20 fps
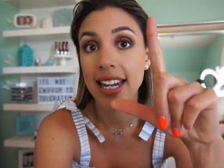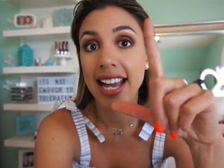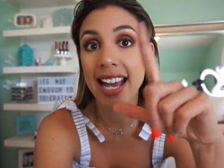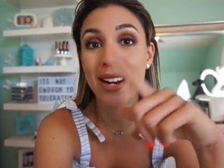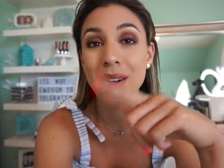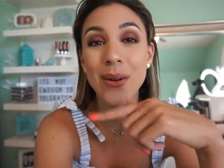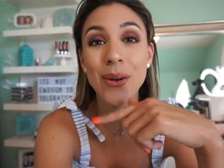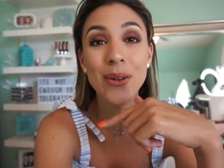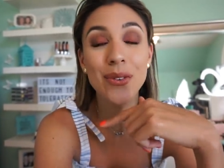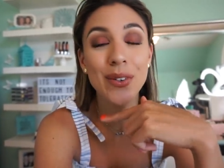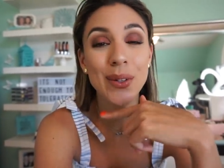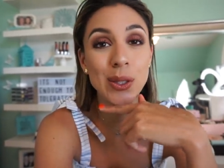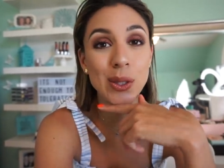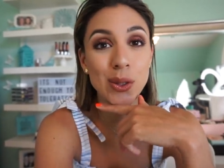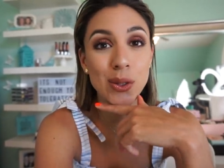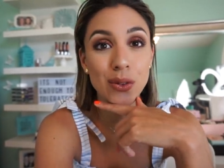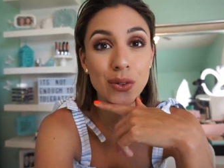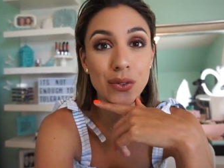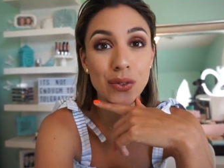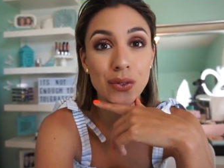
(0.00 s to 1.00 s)
I don't know if I
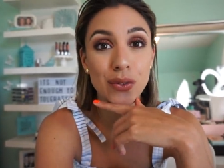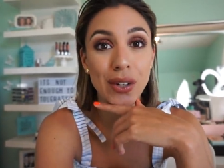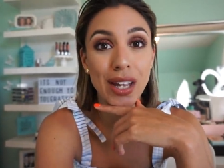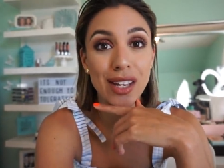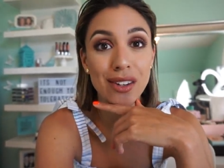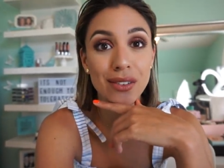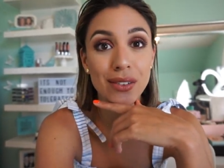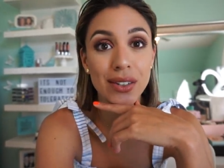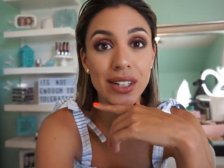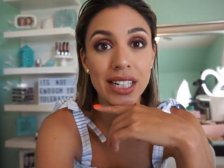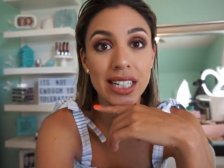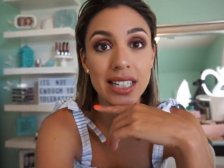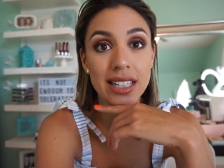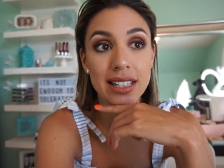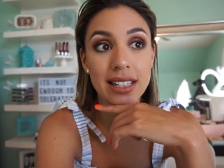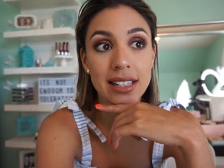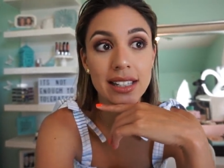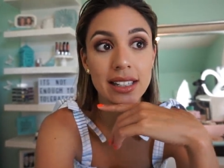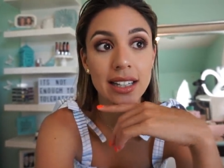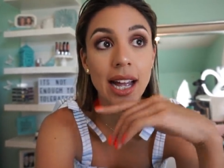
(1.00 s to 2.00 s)
should do
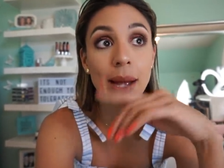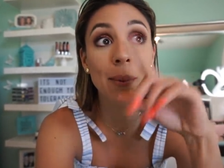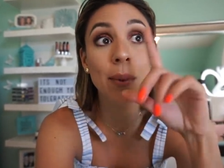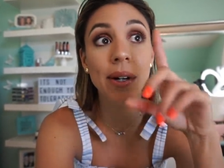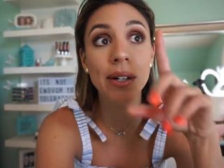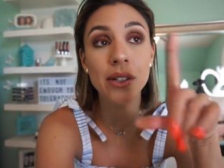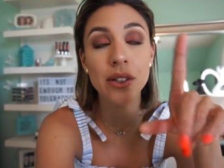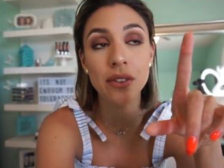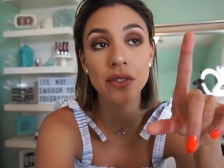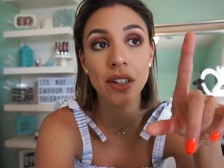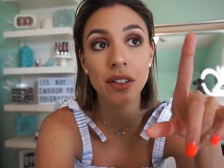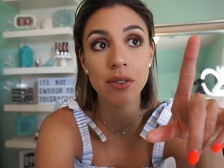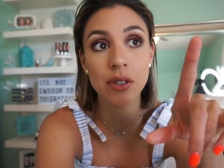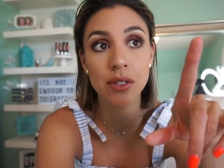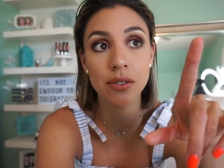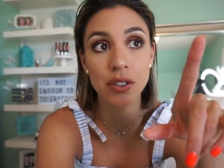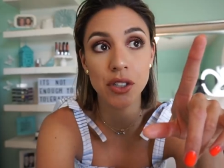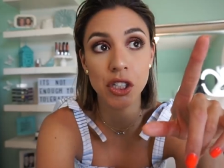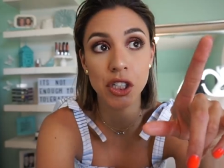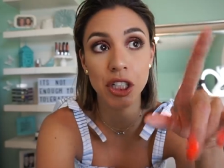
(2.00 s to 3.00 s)
favorites. I wanna do
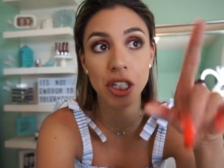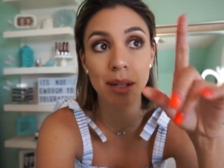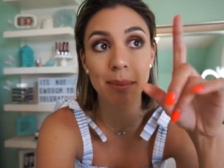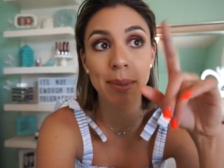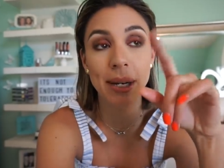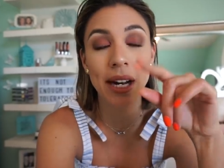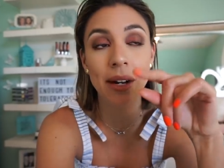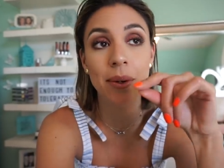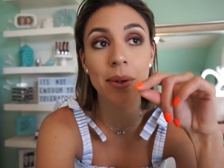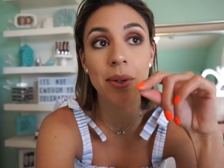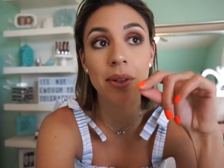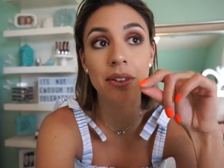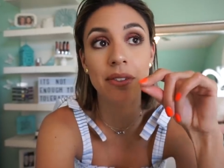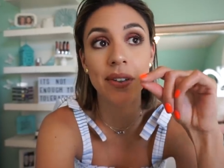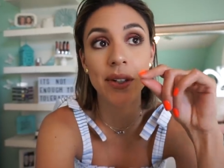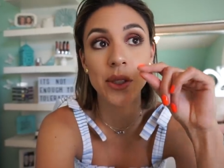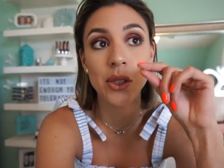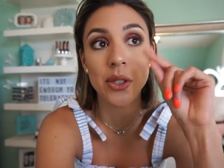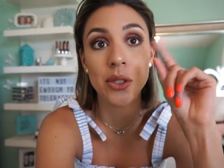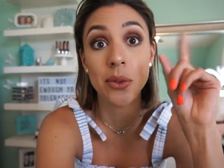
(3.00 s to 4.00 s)
favorites for sure, but I don't know
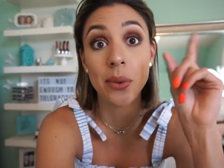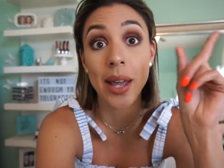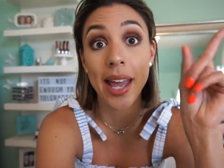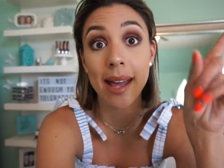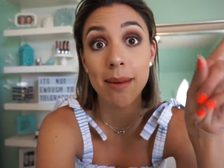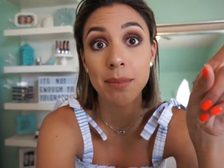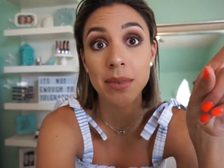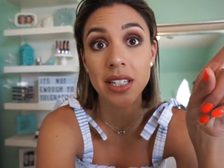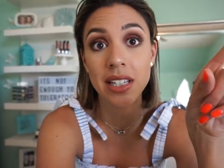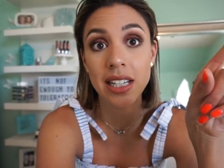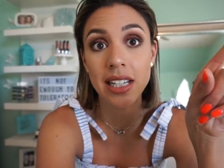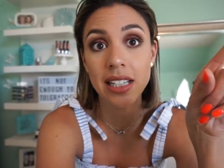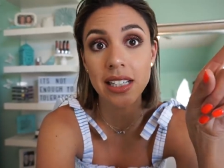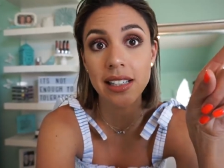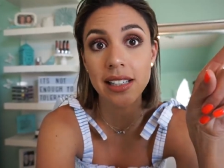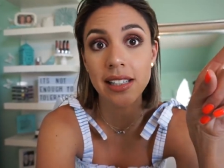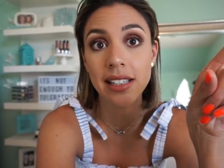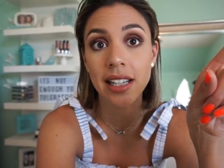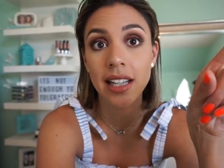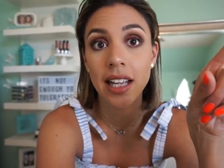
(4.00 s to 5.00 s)
if I should do
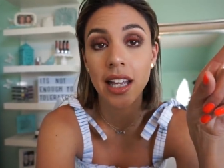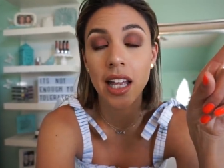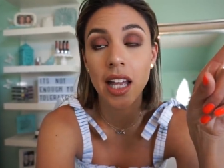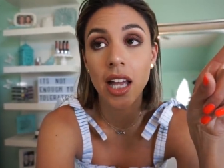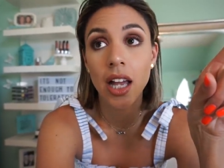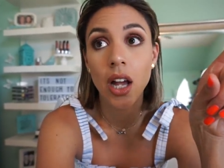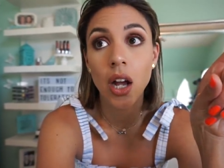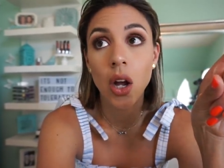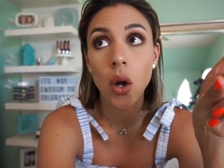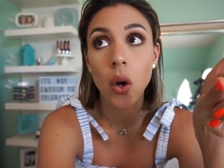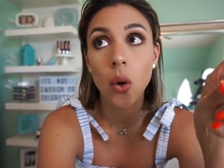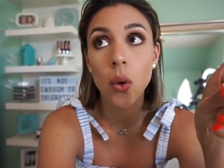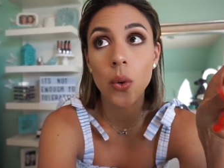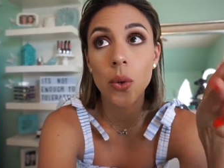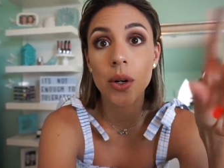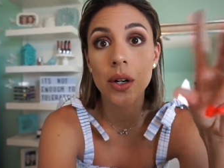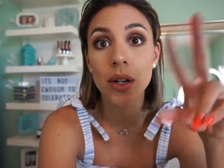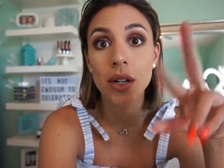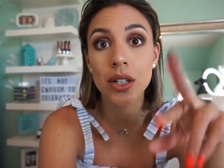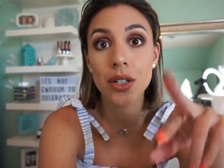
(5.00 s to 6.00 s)
empties
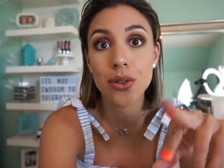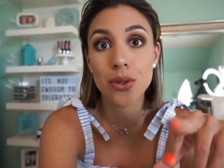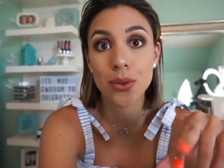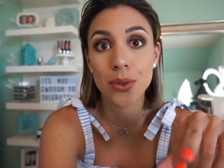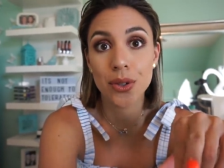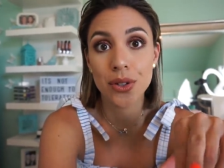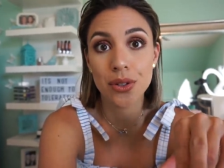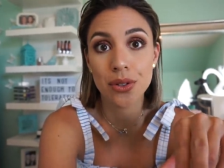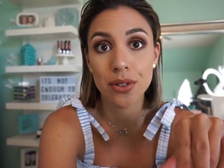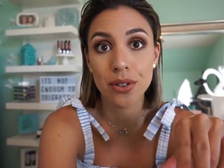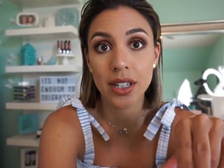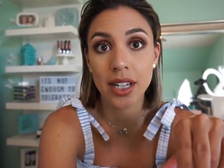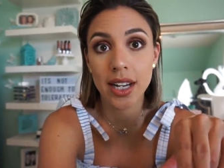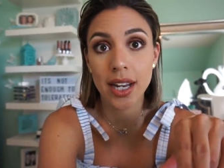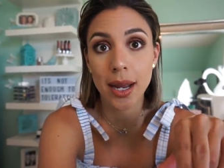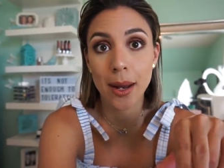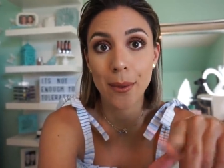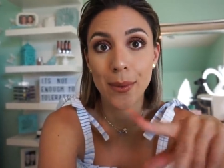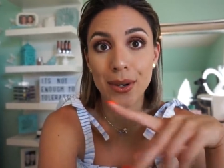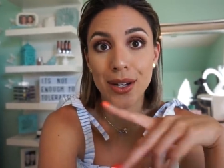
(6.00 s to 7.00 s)
or
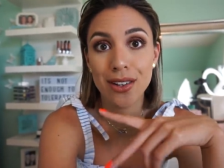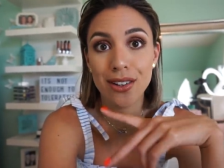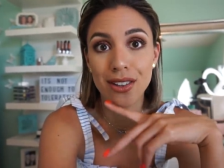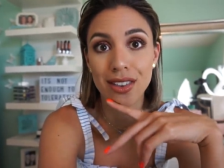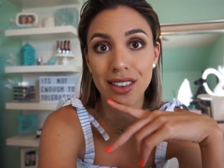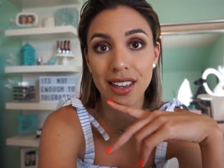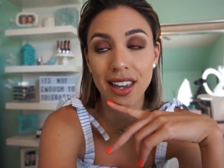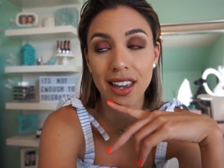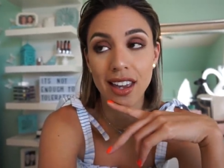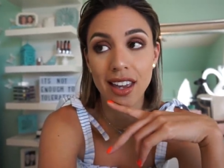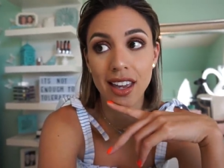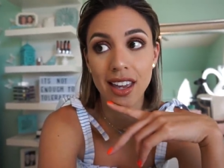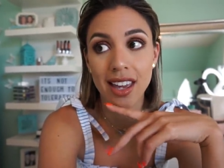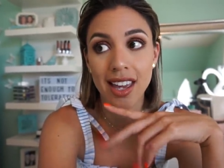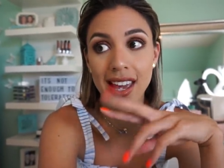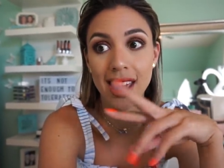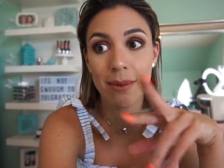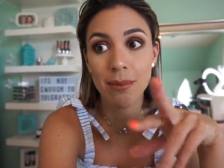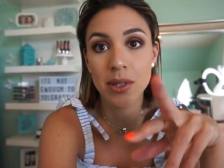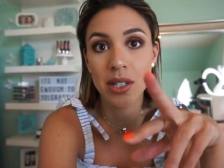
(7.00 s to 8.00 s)
sorcery. What do you think?
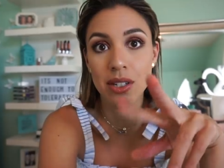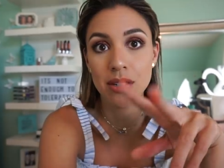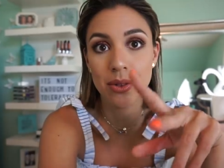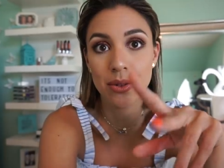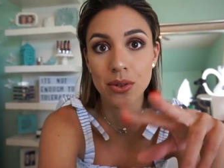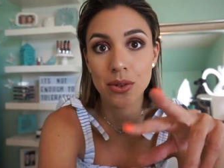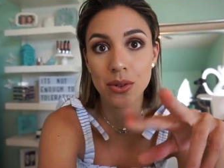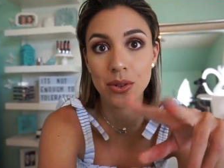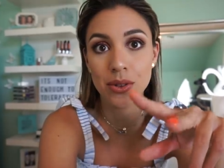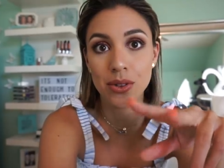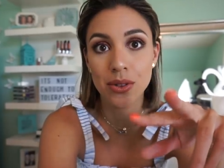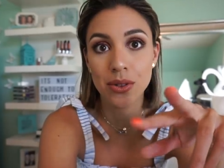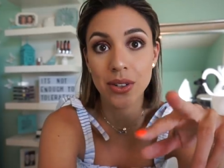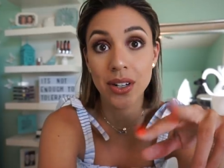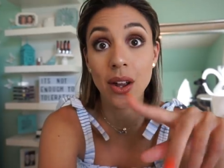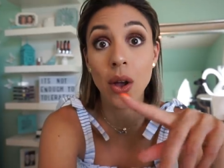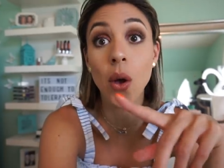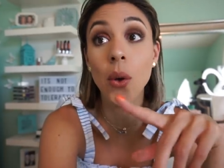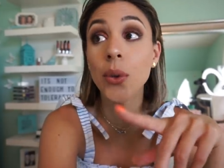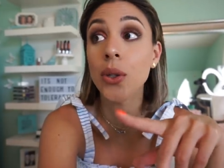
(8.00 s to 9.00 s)
Empties or
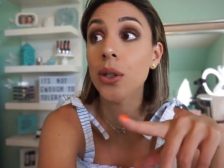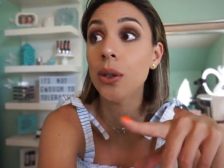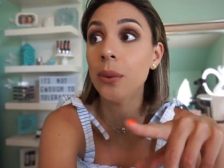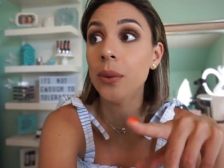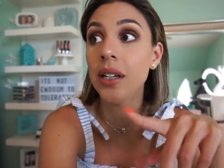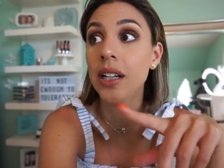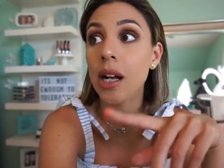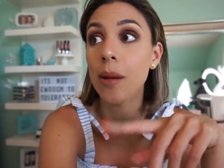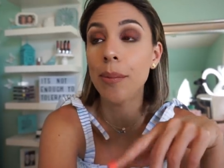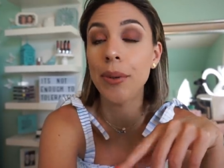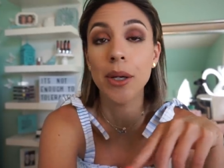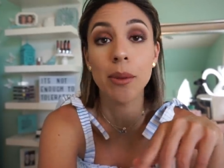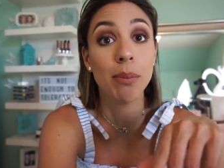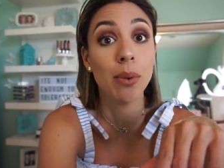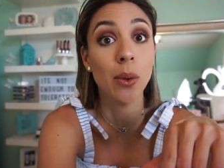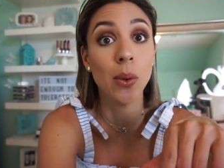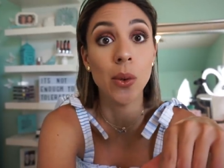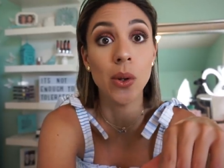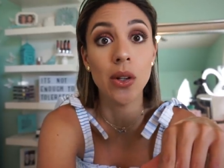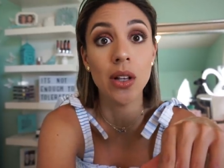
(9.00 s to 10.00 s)
sorcery? Oh, you know what? I'll put a
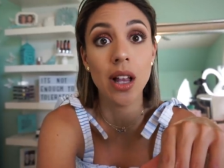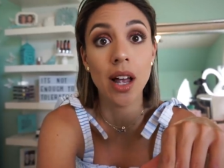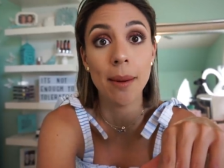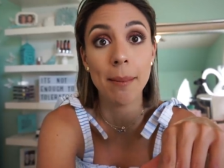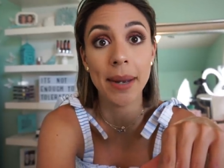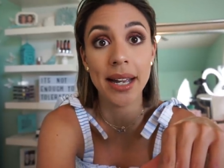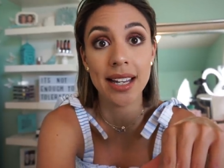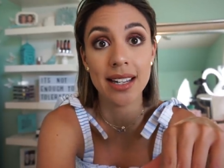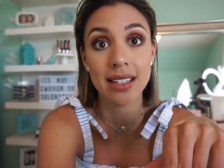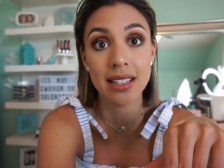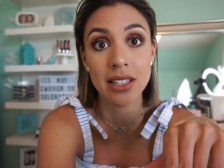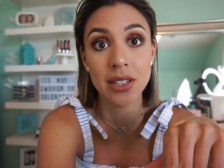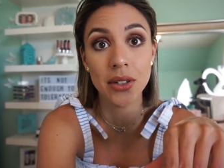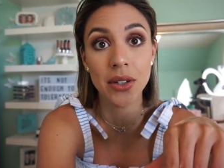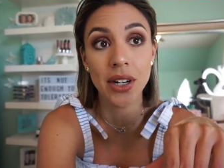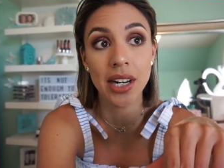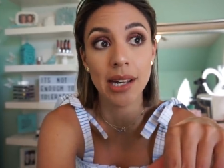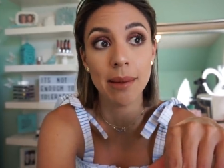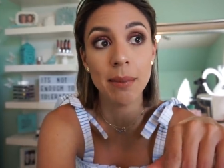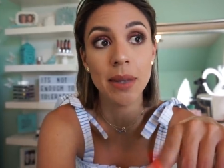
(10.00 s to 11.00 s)
poll on my
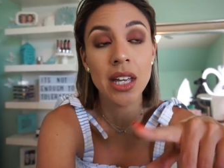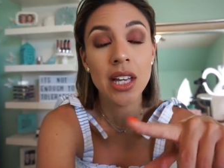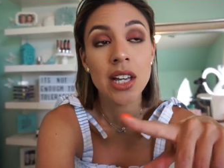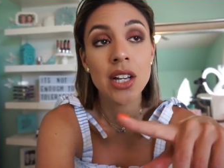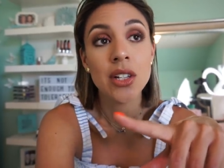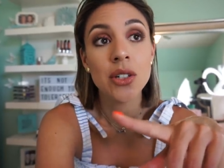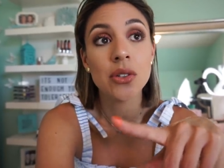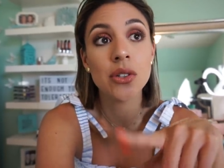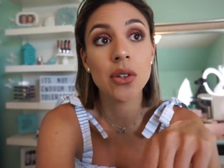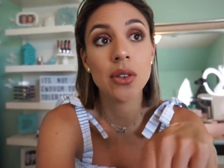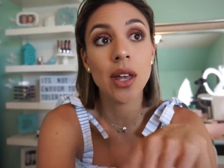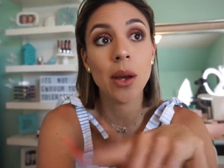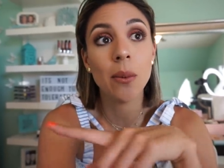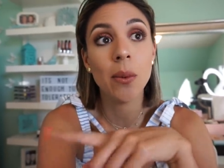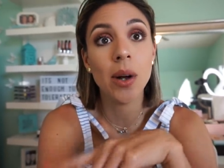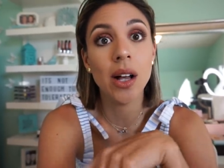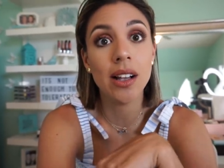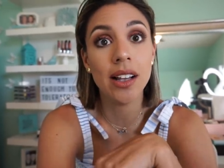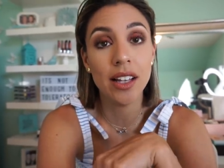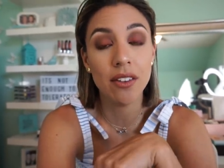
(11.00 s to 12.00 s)
Instagram so that
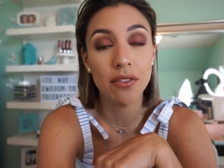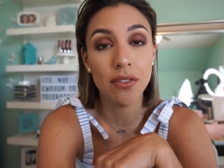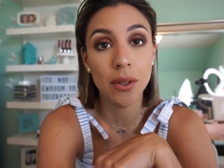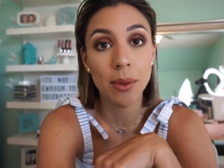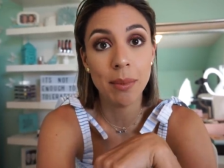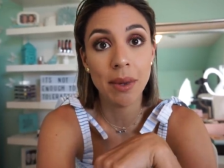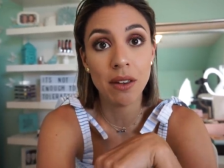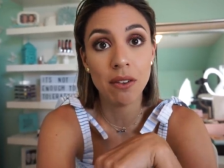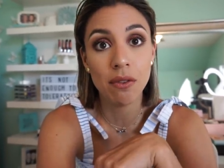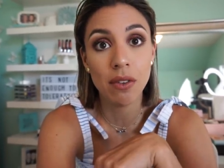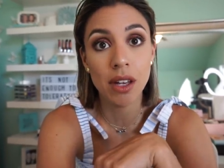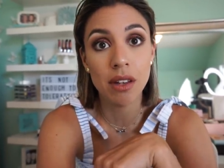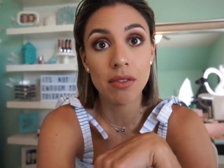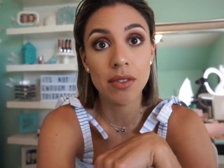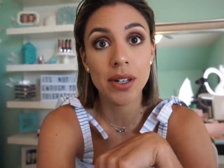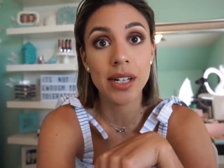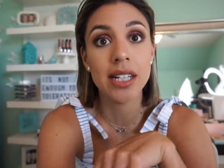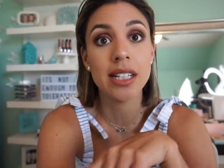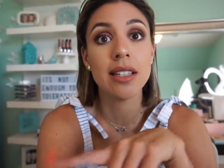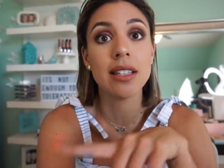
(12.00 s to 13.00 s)
while I film my
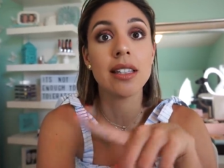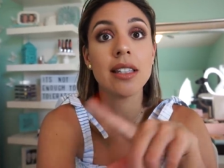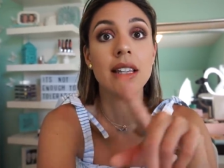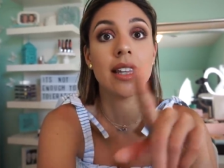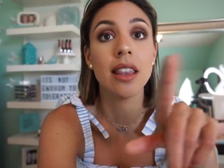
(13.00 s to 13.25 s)
favorites,